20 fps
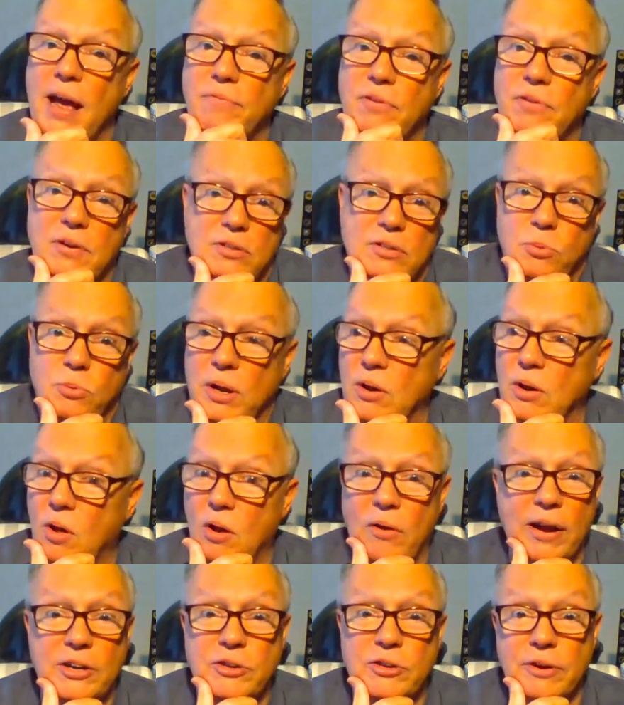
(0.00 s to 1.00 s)
bad for a
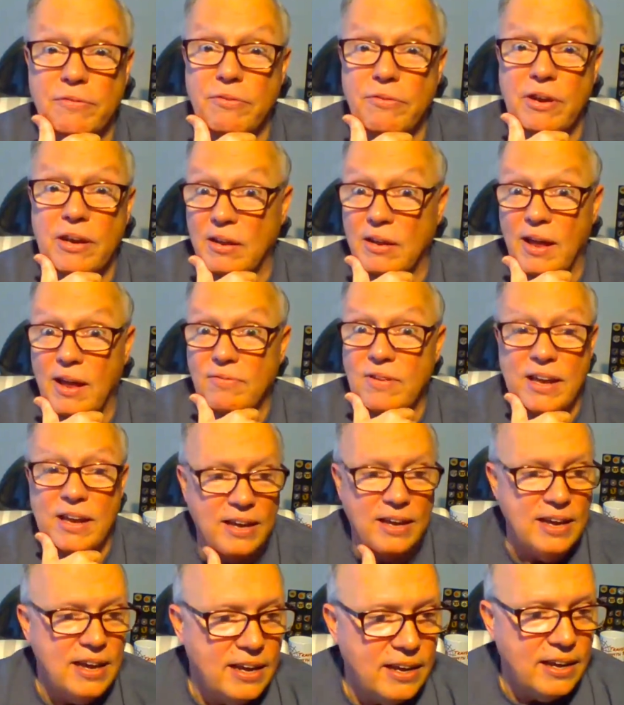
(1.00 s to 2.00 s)
$20 entry fee. Loved
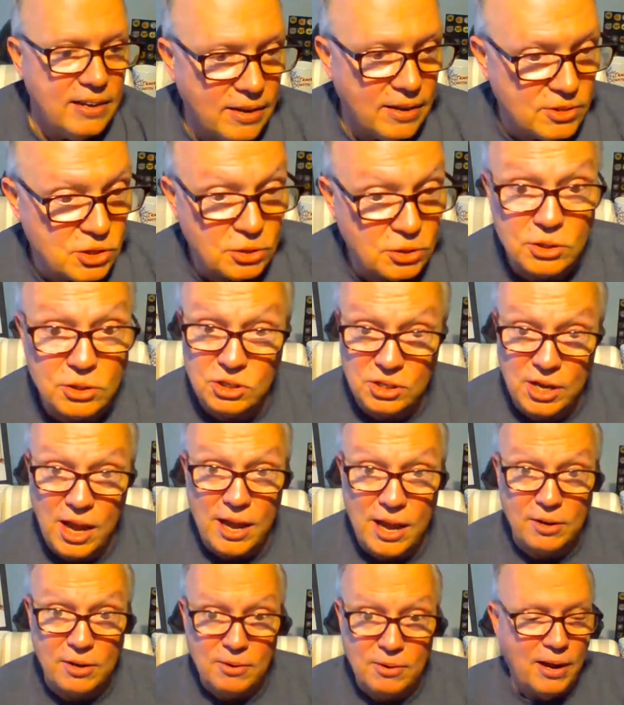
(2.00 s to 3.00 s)
it. That was a good
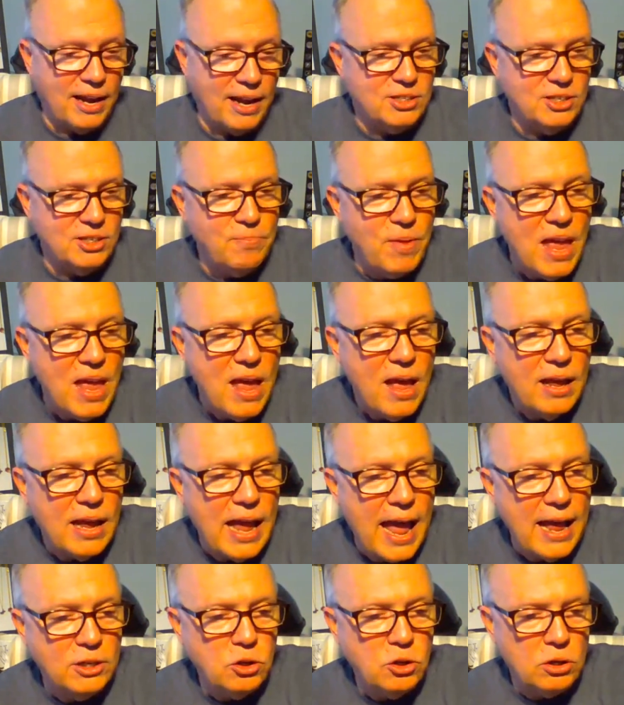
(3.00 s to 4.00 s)
steak too, actually.
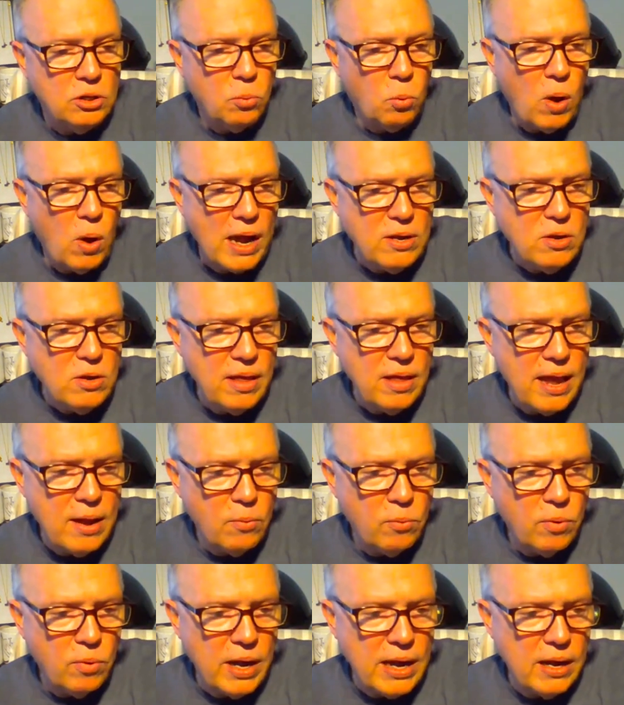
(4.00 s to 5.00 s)
And Jordan, why do
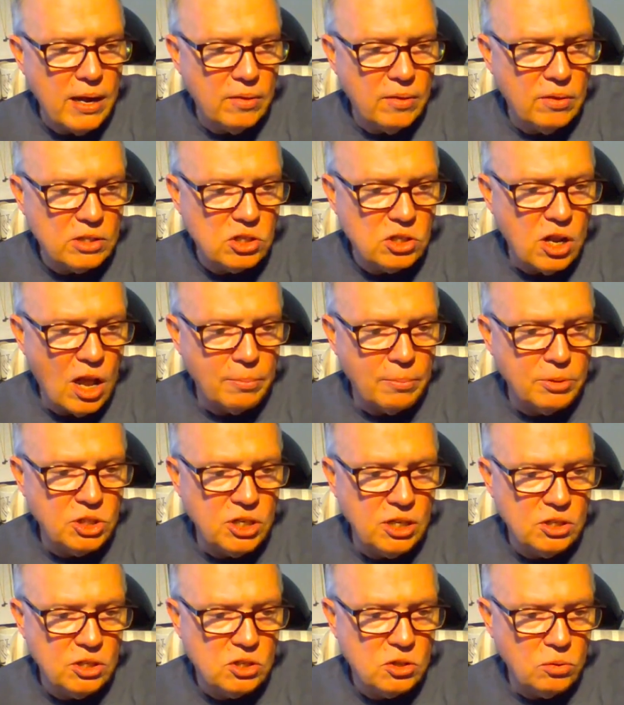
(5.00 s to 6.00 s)
they rig the slot
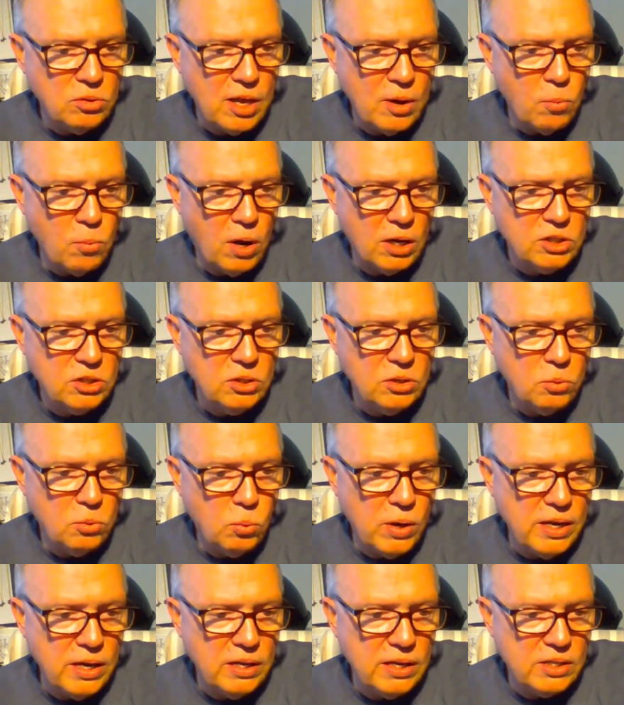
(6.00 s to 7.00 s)
machines? Don't they want you
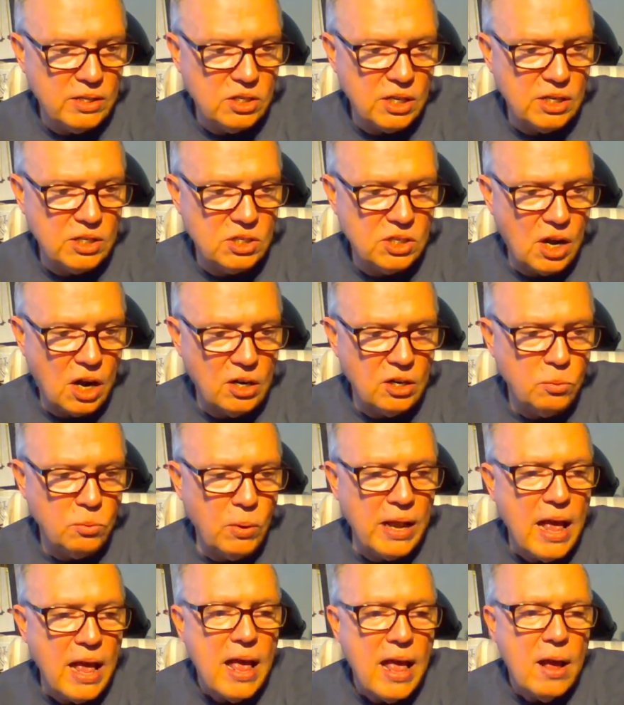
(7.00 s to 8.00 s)
to win? It's hard
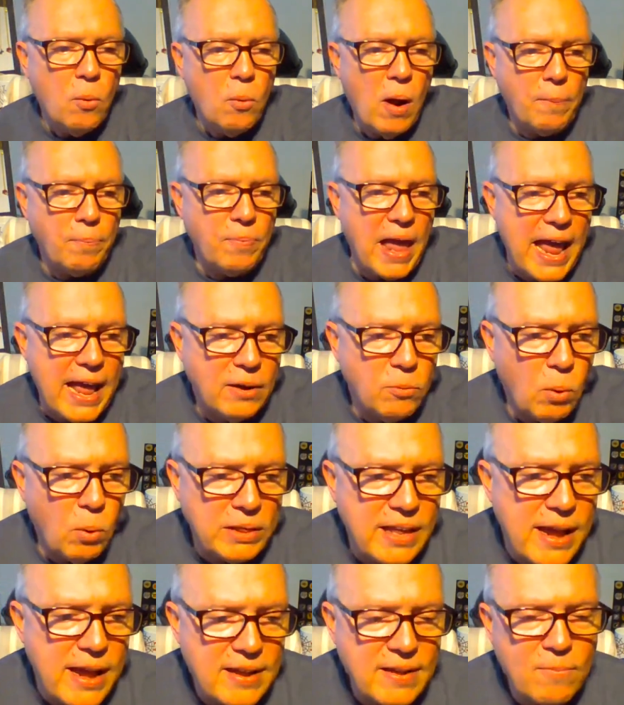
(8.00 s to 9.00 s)
to win. Well, and
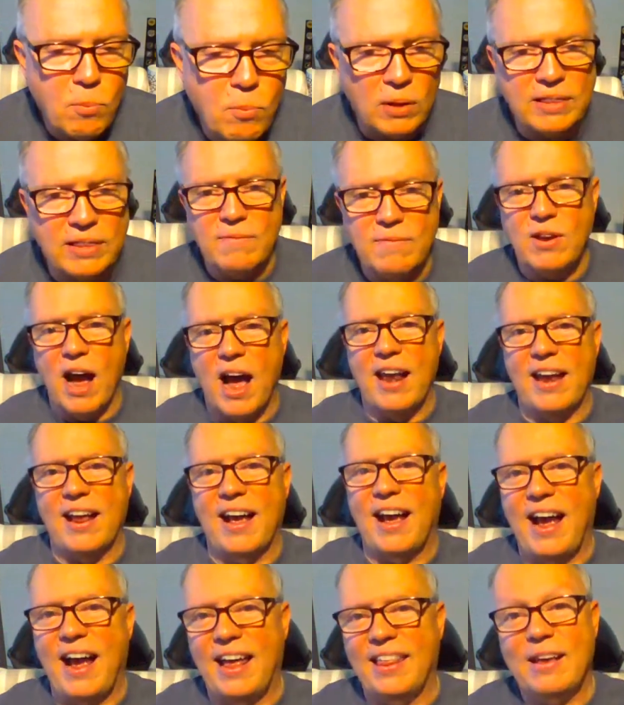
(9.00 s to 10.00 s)
what they've
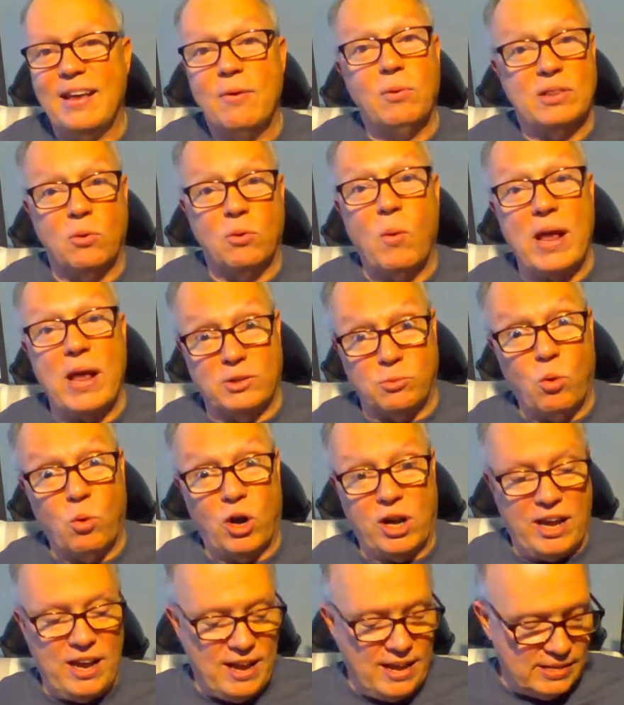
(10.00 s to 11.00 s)
done, I think, what the way it's
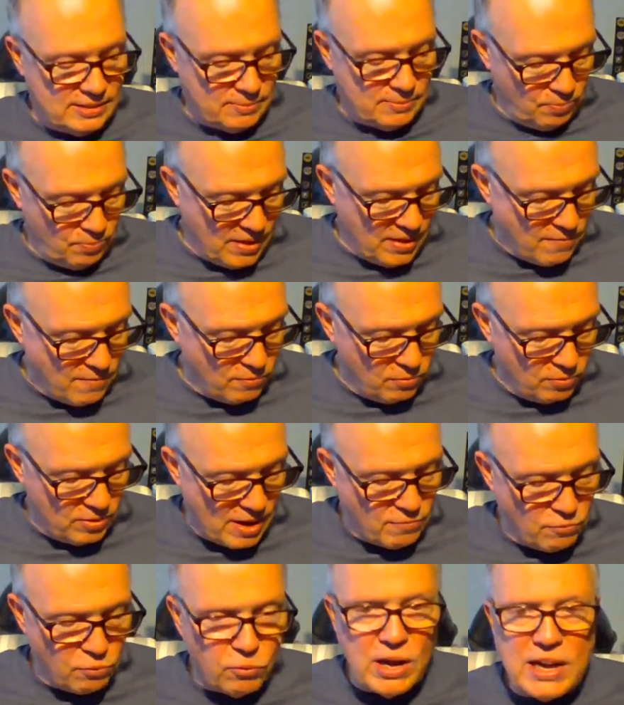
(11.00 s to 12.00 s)
working is they've
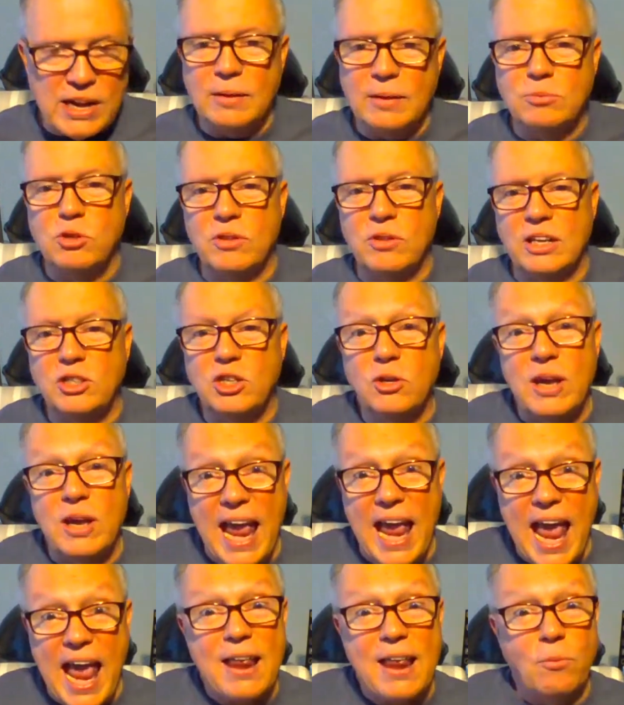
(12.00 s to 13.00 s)
rigged them so that you
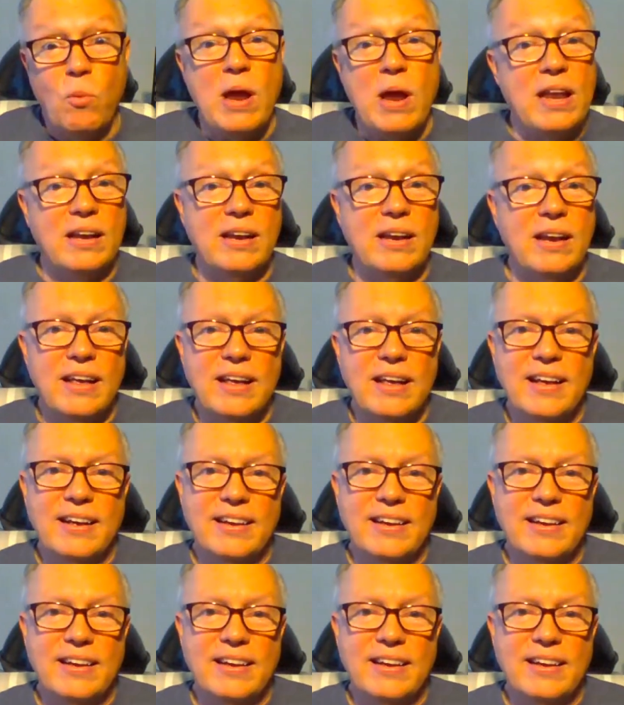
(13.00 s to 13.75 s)
can win.